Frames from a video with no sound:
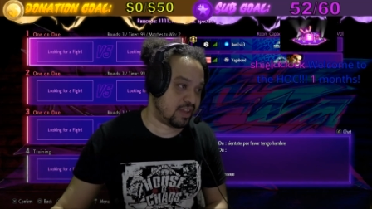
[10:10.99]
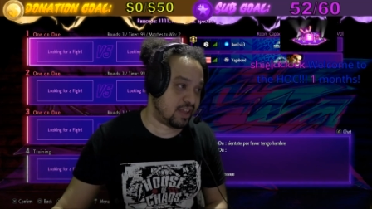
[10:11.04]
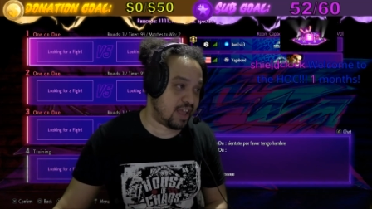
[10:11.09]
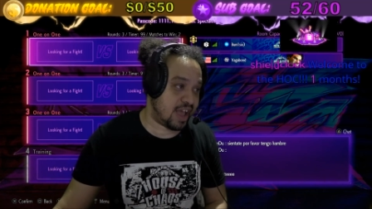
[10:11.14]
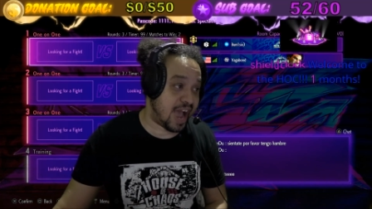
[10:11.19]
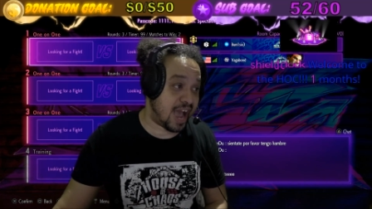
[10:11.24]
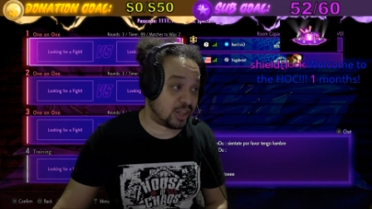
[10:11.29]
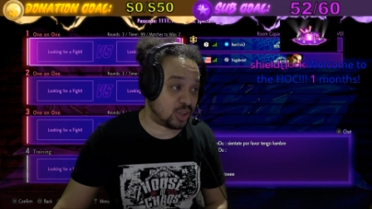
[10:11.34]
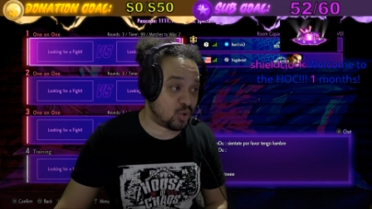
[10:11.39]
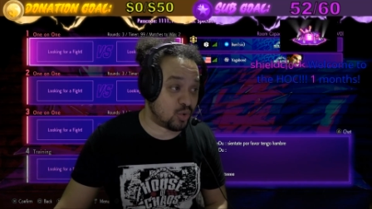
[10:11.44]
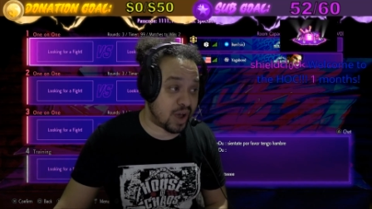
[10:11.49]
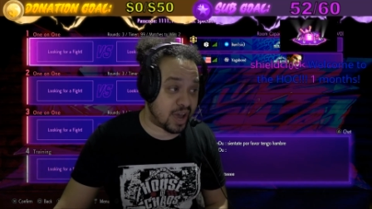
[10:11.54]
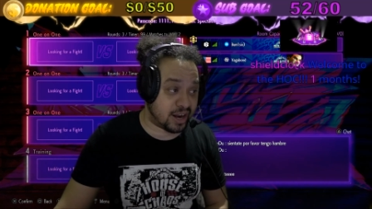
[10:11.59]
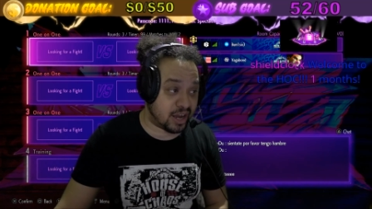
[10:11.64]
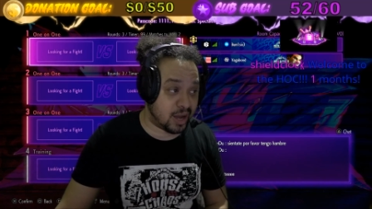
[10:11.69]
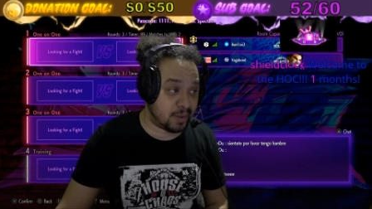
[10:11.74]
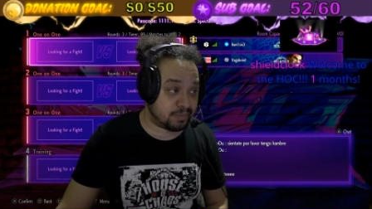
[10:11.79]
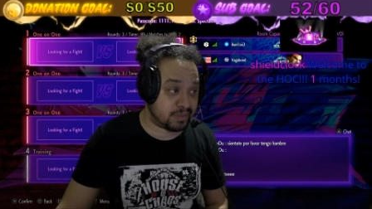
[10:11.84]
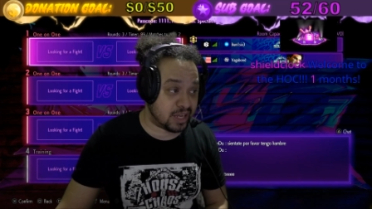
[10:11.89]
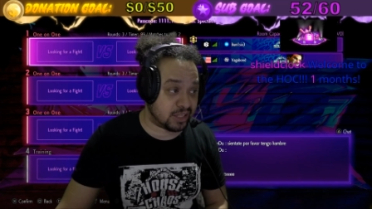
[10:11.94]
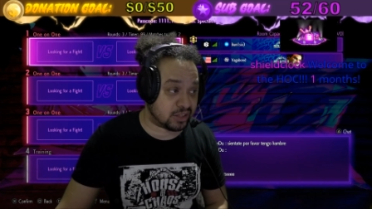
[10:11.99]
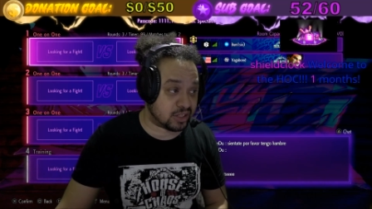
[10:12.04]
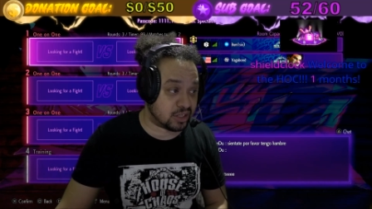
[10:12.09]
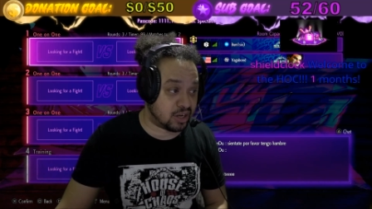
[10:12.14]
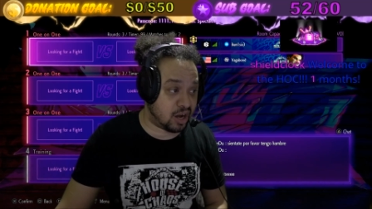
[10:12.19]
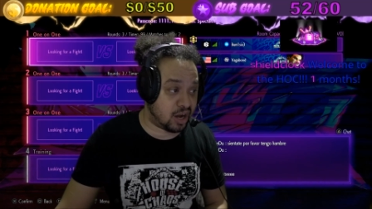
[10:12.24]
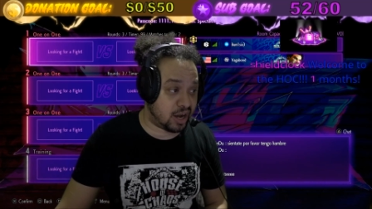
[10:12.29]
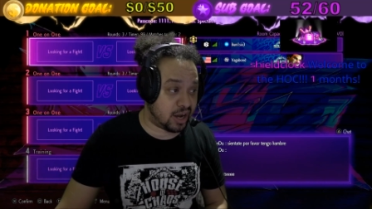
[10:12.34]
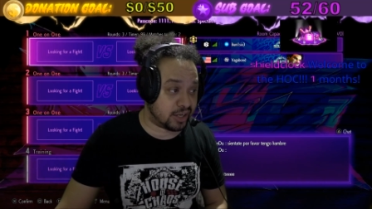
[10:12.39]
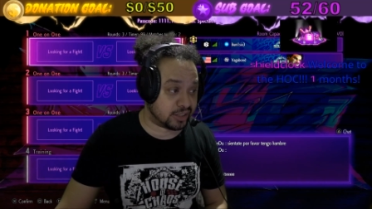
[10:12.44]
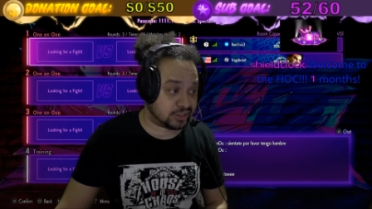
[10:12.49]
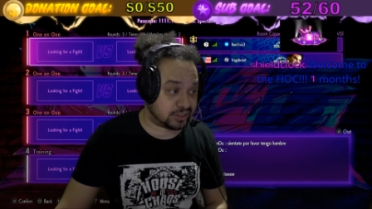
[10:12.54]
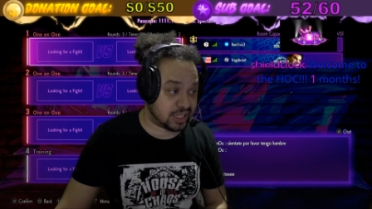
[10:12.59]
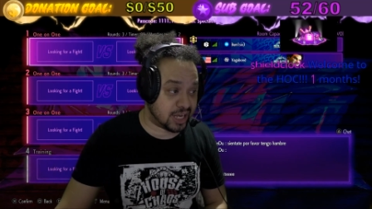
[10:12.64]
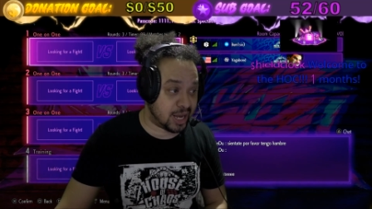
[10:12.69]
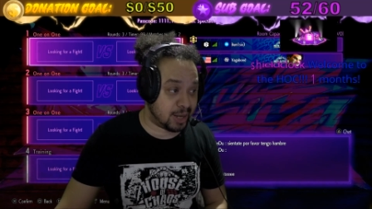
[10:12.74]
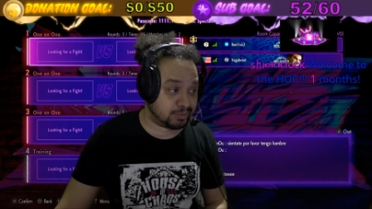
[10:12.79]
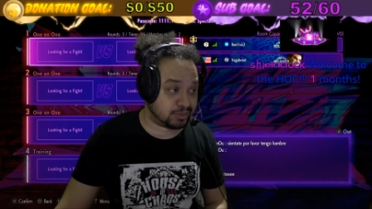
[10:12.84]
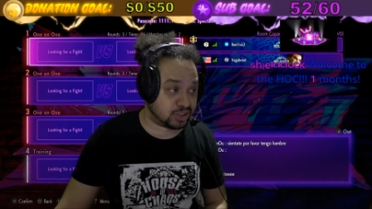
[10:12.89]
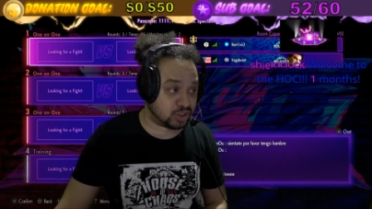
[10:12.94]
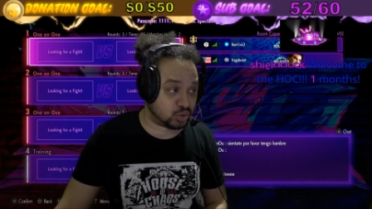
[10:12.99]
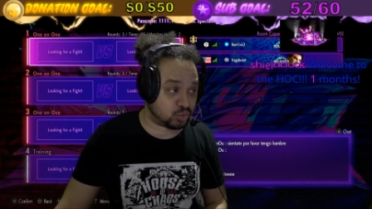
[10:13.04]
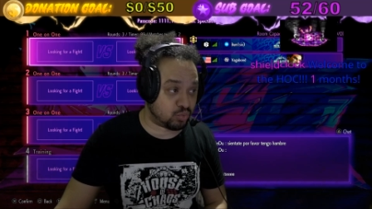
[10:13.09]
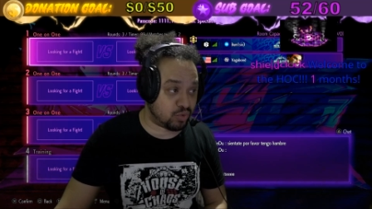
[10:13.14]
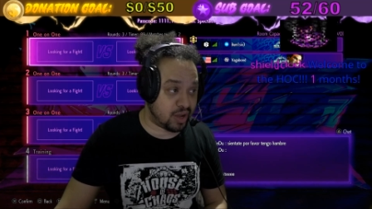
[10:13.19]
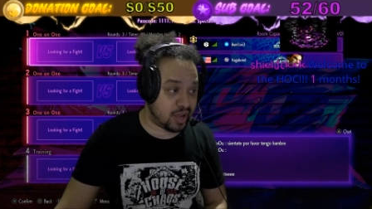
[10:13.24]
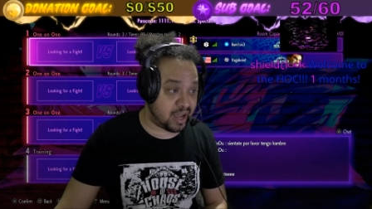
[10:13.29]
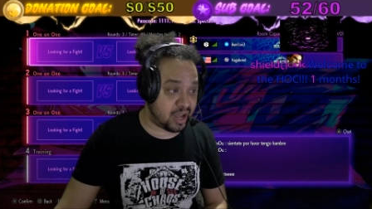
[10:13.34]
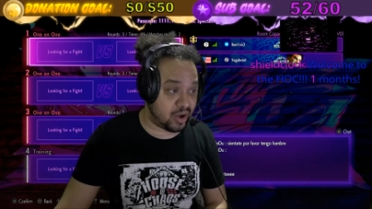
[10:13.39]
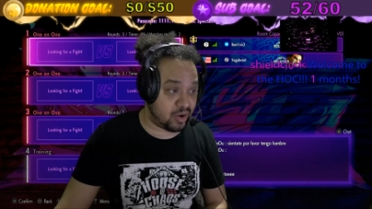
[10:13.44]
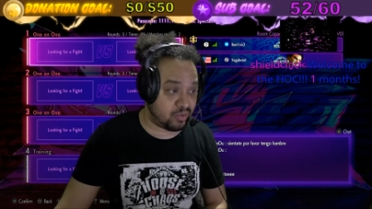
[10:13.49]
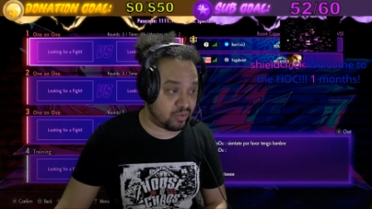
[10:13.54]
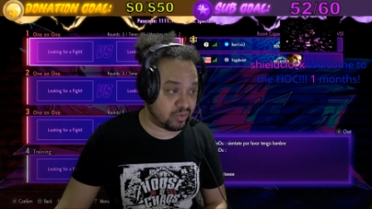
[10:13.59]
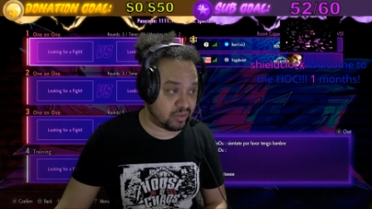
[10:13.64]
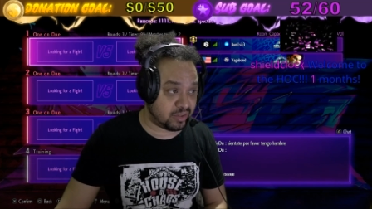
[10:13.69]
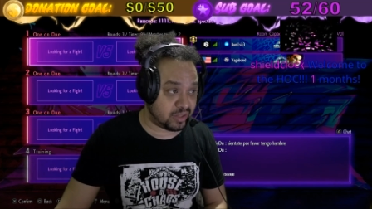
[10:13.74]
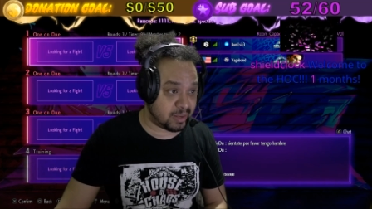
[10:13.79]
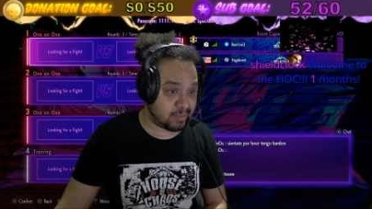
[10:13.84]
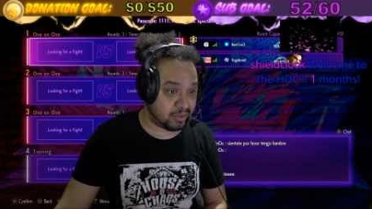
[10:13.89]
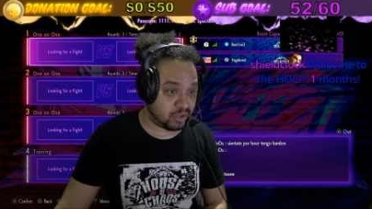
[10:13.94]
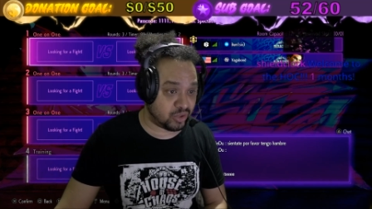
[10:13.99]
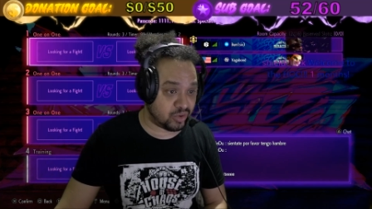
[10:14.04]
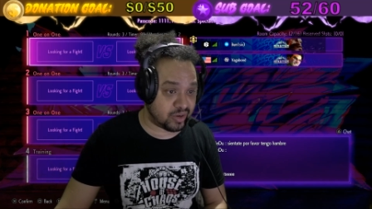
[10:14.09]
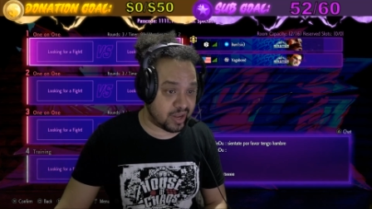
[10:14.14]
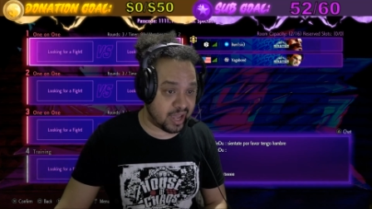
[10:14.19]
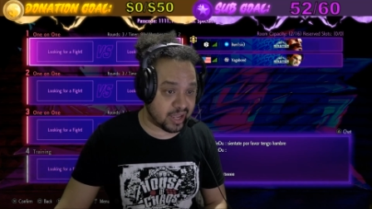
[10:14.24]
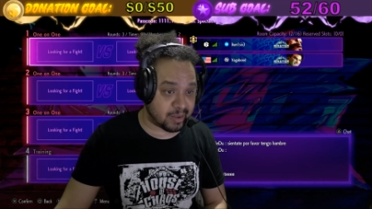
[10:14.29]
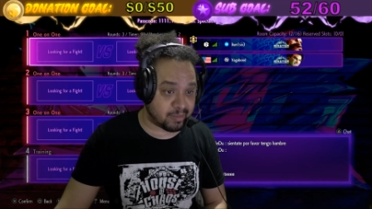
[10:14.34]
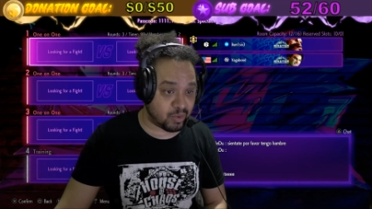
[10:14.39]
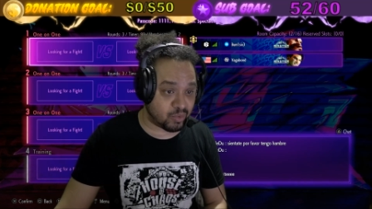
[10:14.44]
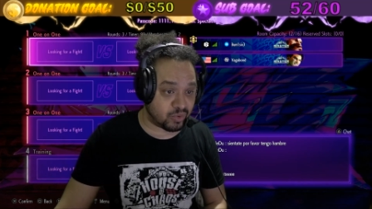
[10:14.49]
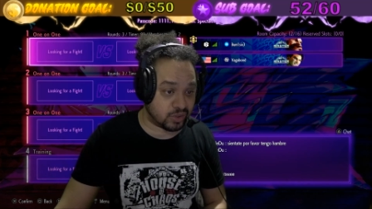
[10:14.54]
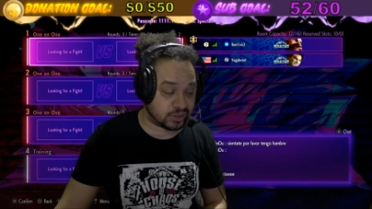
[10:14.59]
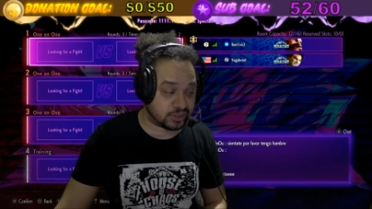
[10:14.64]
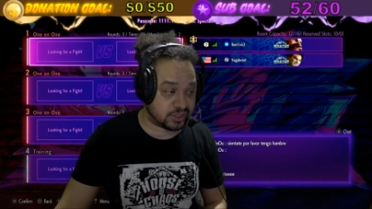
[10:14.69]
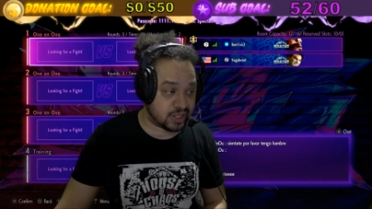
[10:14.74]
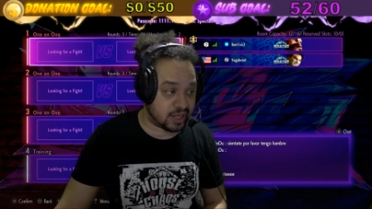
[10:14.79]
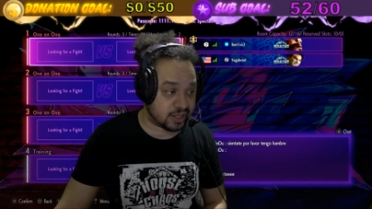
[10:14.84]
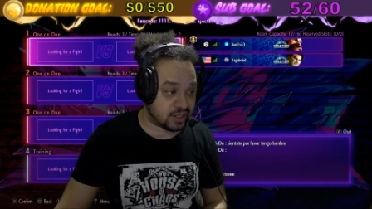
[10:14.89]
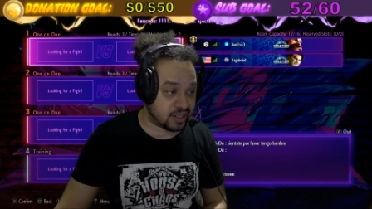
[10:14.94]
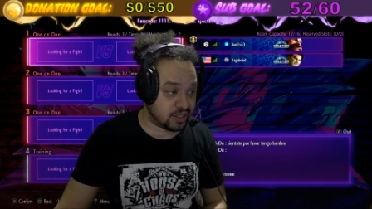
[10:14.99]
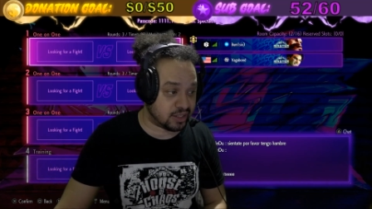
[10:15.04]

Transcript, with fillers: I do got to update the uh, subs as well. Let me do that. Give me one second.